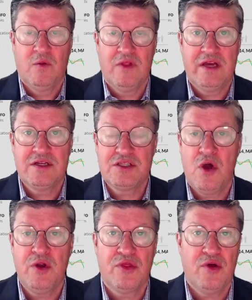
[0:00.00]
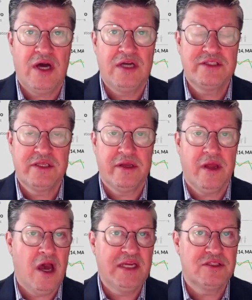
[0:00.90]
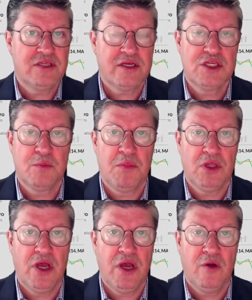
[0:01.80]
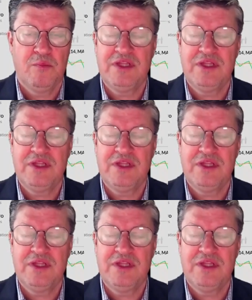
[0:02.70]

Let us know your thoughts in the comment section below.